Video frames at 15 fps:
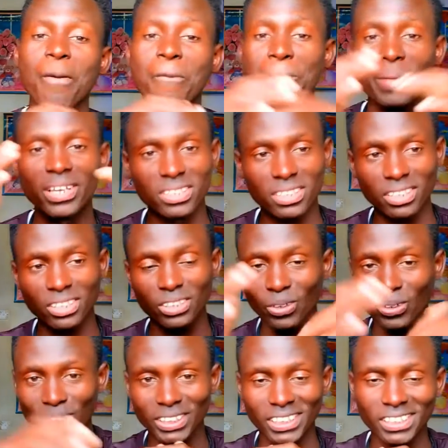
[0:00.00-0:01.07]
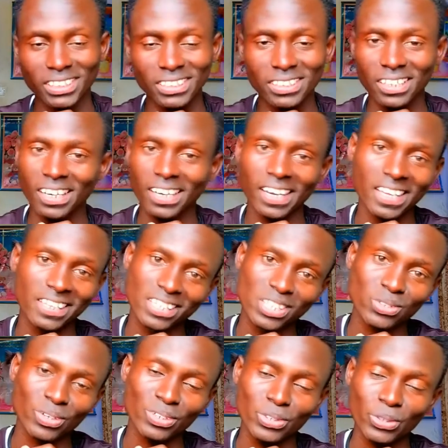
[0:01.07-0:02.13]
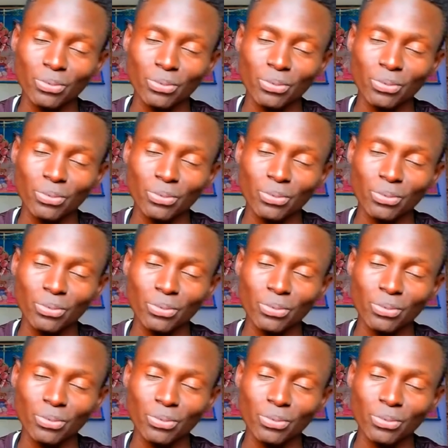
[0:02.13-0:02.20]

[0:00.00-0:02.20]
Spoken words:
amazing content like this one.